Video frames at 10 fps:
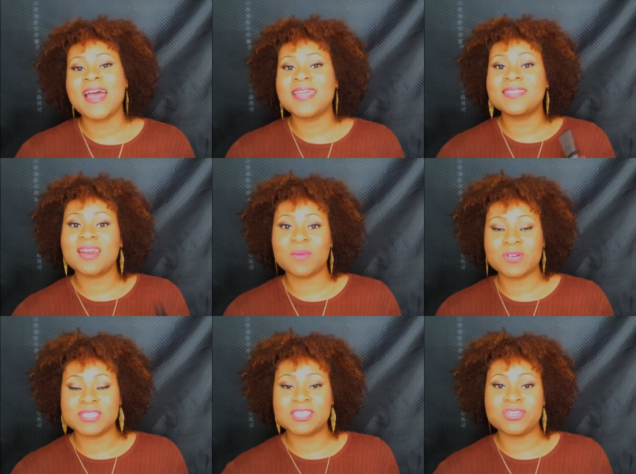and then I
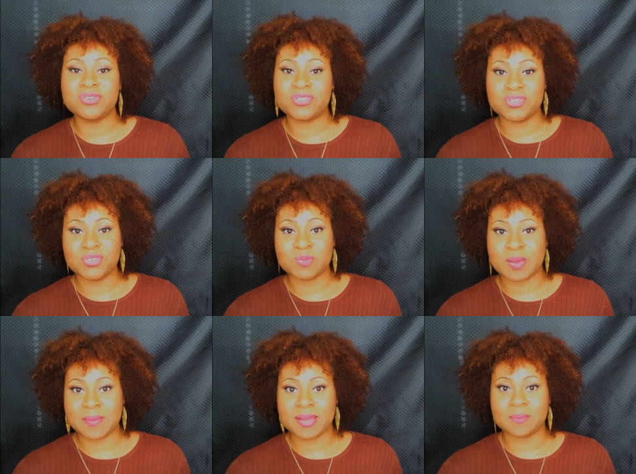will continue to use
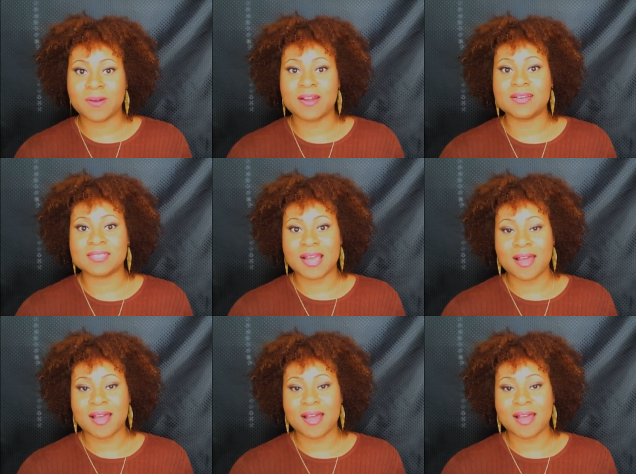my makeup products